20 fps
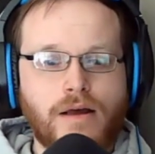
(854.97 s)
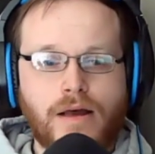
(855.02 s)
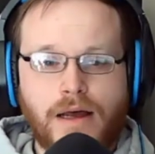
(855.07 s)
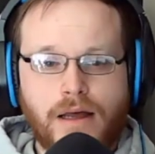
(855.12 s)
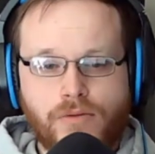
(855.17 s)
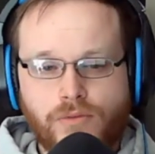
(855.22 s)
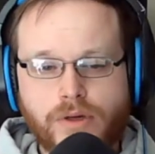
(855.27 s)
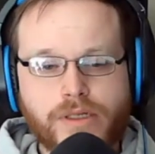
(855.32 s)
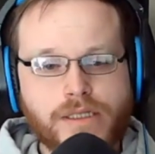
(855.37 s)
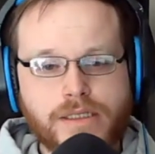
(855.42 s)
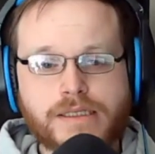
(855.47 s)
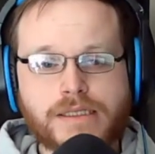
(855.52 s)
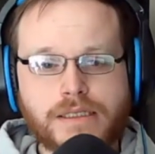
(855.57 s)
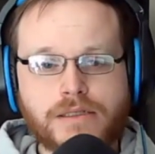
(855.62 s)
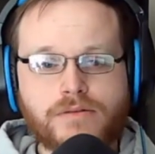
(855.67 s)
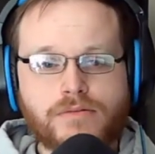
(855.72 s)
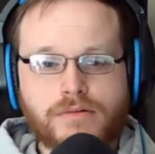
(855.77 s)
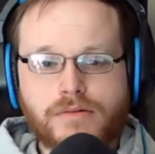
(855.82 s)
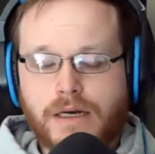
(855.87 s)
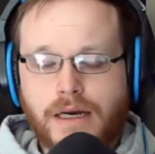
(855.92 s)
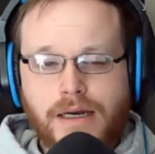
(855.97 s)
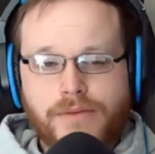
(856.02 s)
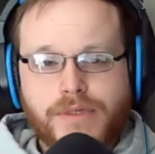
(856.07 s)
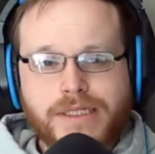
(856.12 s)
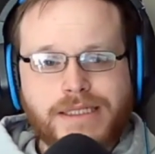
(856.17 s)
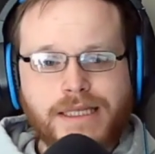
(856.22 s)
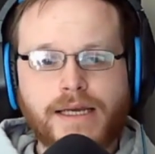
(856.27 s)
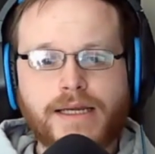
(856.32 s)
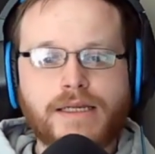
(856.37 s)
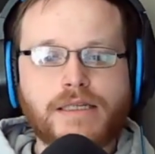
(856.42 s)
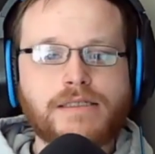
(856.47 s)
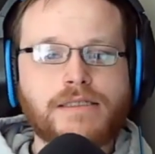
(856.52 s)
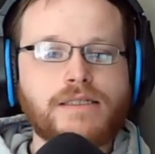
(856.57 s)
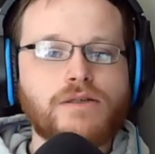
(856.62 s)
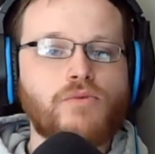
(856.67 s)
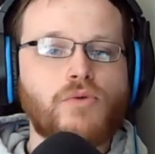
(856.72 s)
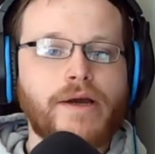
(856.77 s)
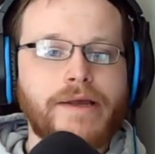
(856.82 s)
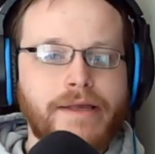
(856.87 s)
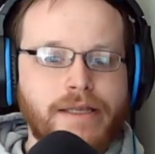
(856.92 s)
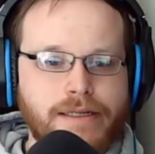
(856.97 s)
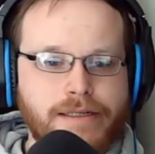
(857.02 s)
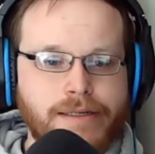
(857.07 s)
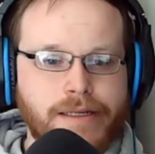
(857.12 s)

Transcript: I'm excited to see what he